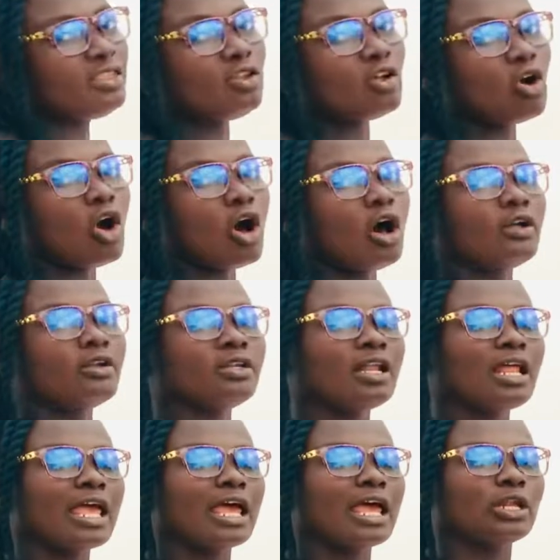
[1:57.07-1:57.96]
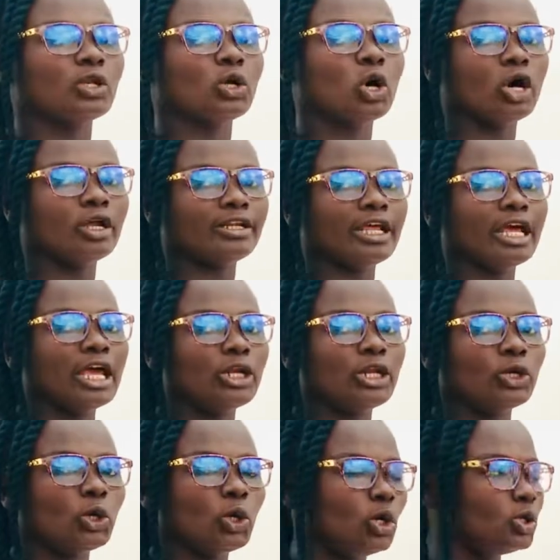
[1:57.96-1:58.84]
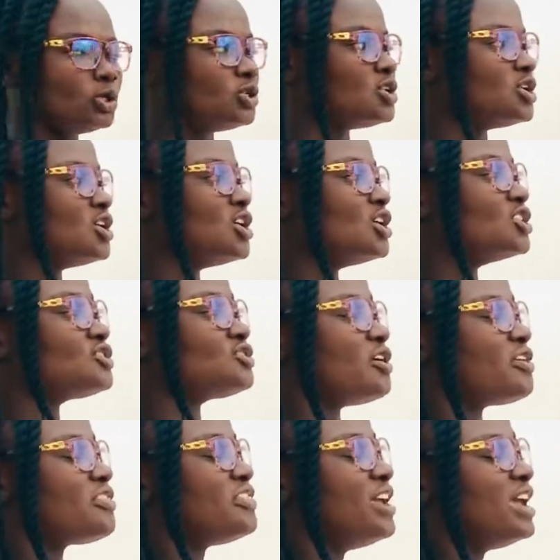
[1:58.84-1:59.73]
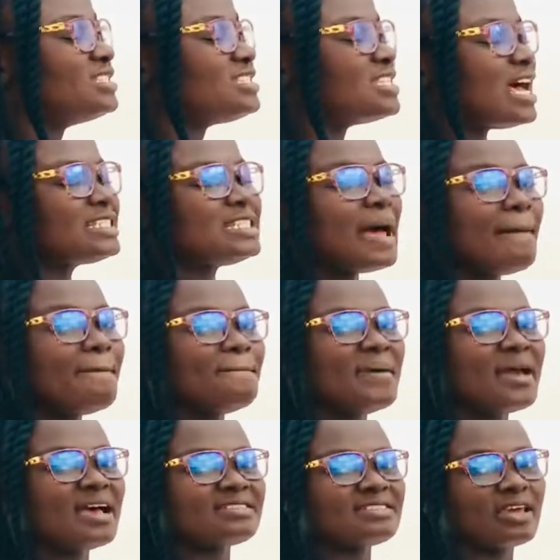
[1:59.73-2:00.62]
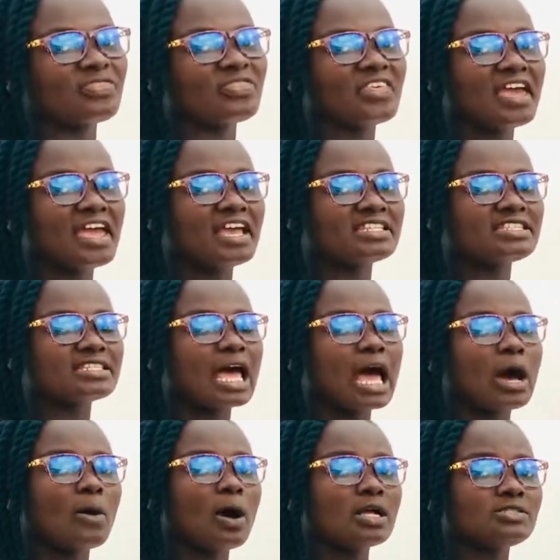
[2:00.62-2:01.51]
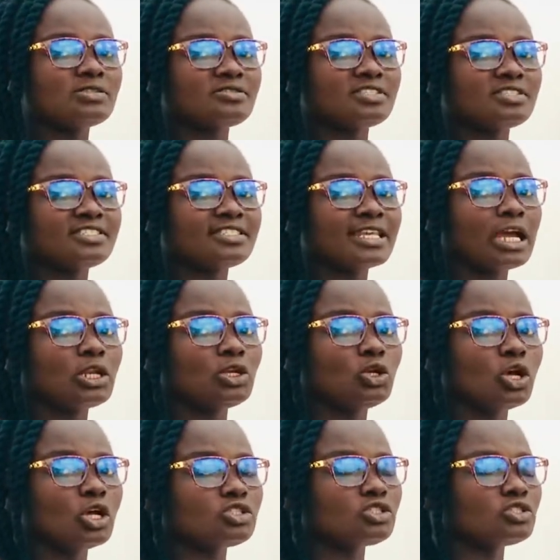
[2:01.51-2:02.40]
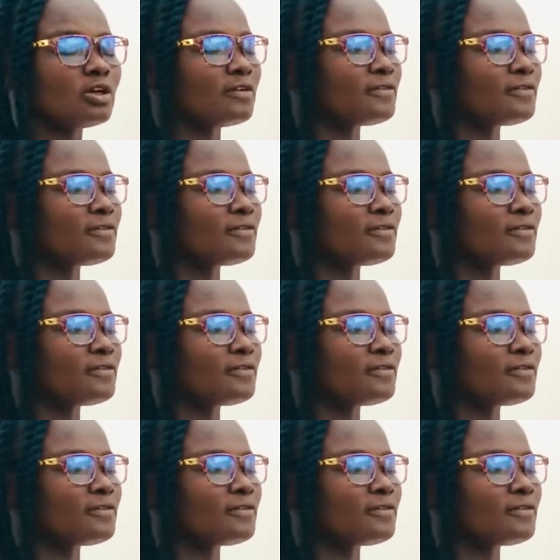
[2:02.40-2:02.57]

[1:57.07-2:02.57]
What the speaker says: on and on and on. So these are some basic things I want you to take note of.